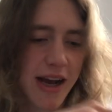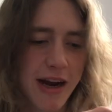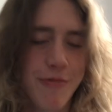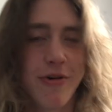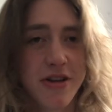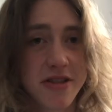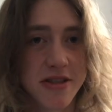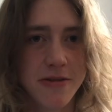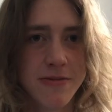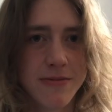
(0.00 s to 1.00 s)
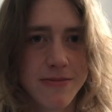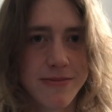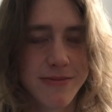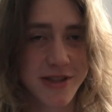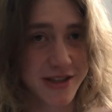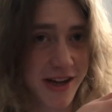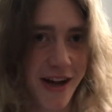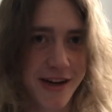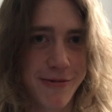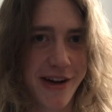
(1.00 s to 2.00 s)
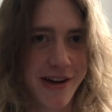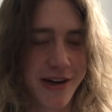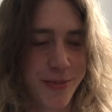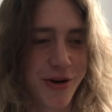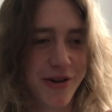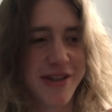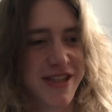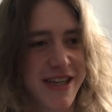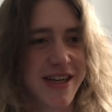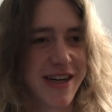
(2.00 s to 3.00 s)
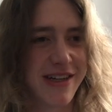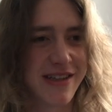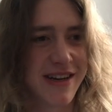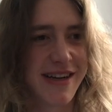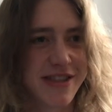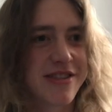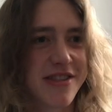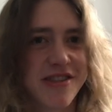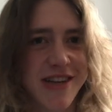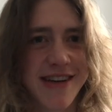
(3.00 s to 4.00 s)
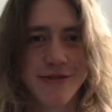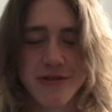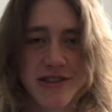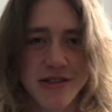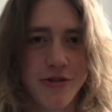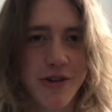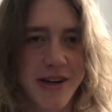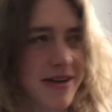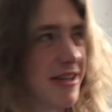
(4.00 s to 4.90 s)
And I want to, because I like waking up early. Like, I just genuinely enjoy it.